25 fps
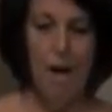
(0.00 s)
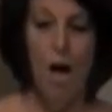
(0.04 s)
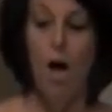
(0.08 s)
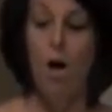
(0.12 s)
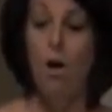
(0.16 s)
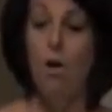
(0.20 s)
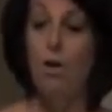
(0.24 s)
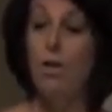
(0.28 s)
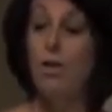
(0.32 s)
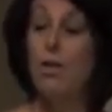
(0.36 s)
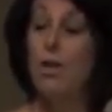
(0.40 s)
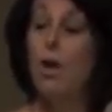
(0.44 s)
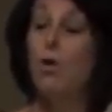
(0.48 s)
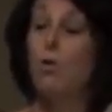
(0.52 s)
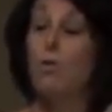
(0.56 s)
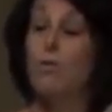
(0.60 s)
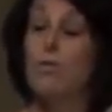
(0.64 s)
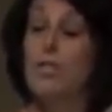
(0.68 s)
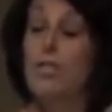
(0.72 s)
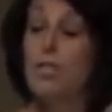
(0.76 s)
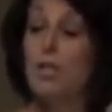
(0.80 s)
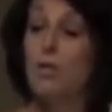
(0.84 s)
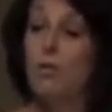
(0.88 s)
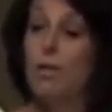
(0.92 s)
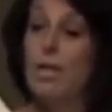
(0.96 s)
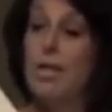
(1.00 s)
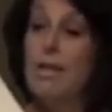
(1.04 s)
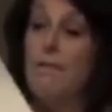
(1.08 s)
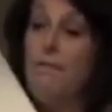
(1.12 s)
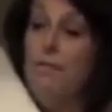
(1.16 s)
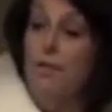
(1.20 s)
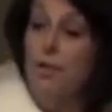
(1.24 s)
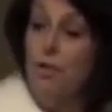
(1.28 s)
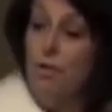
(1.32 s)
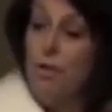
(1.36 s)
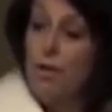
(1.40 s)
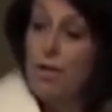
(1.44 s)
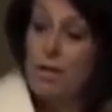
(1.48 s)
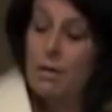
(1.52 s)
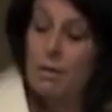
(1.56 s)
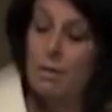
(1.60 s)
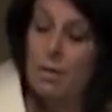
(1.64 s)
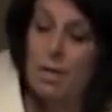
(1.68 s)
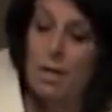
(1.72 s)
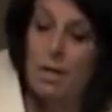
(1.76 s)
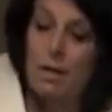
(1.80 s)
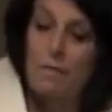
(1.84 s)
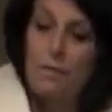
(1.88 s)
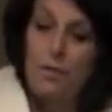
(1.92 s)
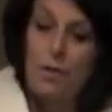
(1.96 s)
So if
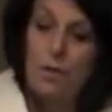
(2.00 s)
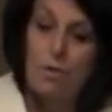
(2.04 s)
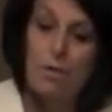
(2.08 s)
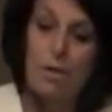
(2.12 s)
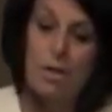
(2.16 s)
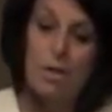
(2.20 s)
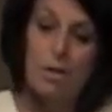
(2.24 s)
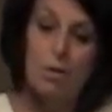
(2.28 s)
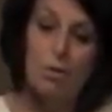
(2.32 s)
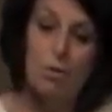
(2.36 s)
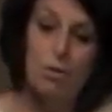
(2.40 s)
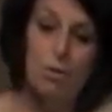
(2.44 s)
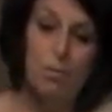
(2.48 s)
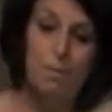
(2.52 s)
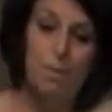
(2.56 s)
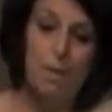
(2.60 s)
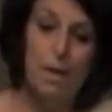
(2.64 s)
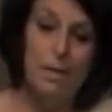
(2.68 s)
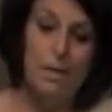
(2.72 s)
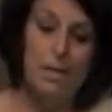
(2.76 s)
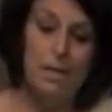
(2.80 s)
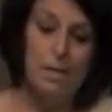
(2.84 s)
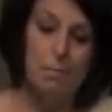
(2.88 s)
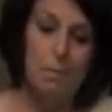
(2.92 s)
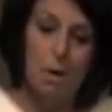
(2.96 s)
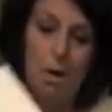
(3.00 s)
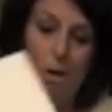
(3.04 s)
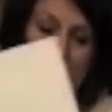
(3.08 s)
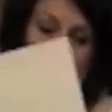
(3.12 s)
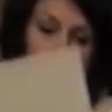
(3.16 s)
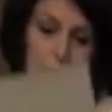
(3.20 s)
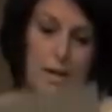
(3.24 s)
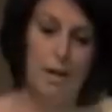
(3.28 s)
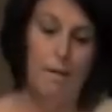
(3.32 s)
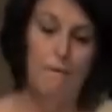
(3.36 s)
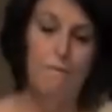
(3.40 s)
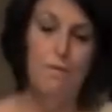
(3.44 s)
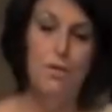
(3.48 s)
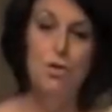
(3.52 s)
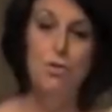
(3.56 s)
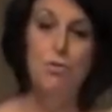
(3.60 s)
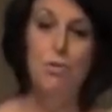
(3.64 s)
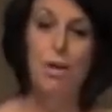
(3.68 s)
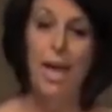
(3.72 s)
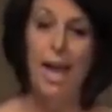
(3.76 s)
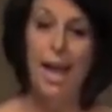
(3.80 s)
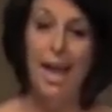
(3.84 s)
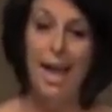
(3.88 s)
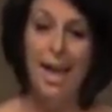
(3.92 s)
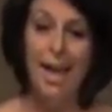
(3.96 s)
you're in a group that's small enough, you
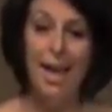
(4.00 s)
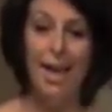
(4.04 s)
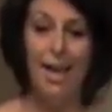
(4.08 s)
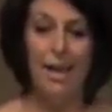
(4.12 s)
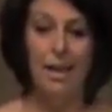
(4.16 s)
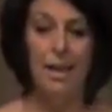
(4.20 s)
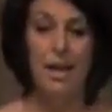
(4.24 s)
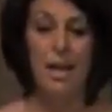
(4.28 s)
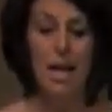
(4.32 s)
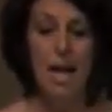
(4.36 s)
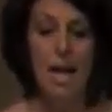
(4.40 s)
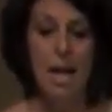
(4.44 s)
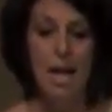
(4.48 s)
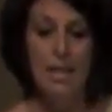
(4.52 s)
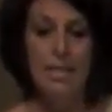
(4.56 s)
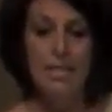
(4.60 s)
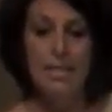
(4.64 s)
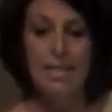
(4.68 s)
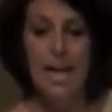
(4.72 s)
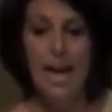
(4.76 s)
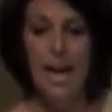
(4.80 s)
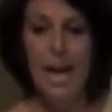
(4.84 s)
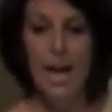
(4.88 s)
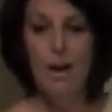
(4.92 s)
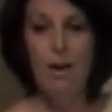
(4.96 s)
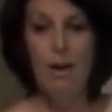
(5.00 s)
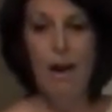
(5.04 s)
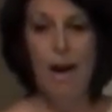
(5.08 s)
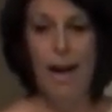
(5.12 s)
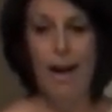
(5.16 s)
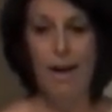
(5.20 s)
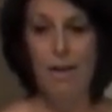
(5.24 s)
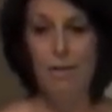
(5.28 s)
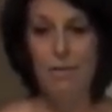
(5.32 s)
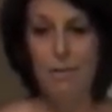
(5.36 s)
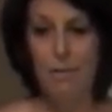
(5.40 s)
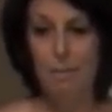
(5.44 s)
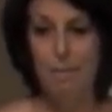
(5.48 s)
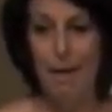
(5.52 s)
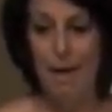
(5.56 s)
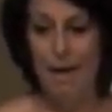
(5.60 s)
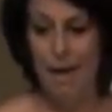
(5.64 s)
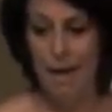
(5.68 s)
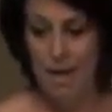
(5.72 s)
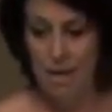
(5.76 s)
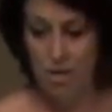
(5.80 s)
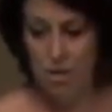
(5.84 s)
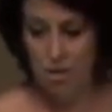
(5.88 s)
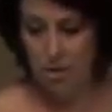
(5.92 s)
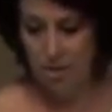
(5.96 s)
can tear out the
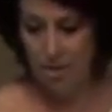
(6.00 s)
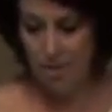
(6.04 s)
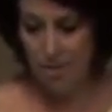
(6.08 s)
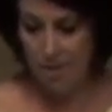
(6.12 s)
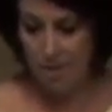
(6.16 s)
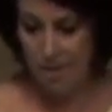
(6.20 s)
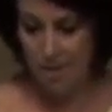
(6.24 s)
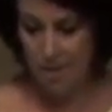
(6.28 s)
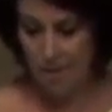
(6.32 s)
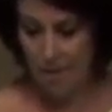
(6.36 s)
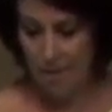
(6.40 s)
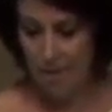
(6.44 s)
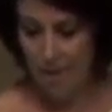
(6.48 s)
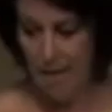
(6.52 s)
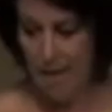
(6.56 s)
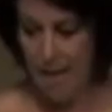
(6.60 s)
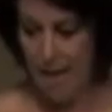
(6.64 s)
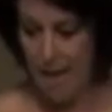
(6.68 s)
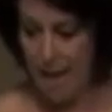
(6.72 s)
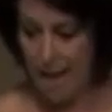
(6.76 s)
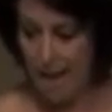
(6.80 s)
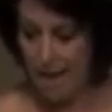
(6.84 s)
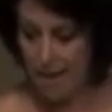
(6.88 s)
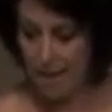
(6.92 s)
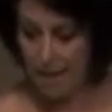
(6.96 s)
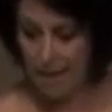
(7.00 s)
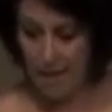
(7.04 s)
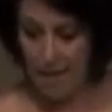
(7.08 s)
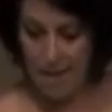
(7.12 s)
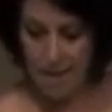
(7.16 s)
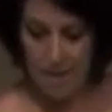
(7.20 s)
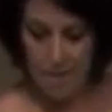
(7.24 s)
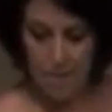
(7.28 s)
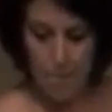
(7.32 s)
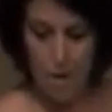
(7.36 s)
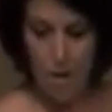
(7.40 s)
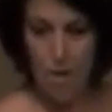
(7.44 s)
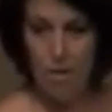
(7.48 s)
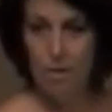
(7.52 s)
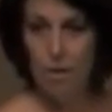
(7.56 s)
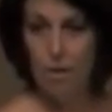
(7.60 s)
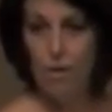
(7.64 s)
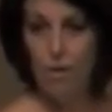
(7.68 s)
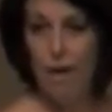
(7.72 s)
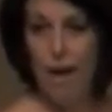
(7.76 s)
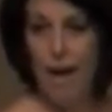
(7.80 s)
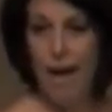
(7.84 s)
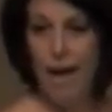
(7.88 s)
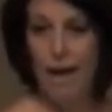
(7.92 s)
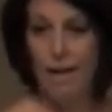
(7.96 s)
pages and lay them on the
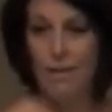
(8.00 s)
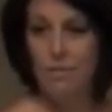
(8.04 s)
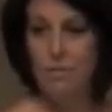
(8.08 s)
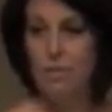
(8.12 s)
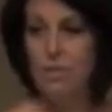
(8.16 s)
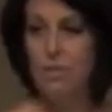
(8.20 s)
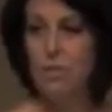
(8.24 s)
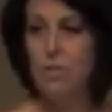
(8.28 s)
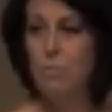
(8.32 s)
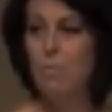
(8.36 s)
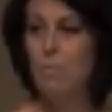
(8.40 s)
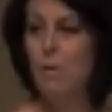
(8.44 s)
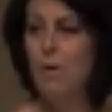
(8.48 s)
ground.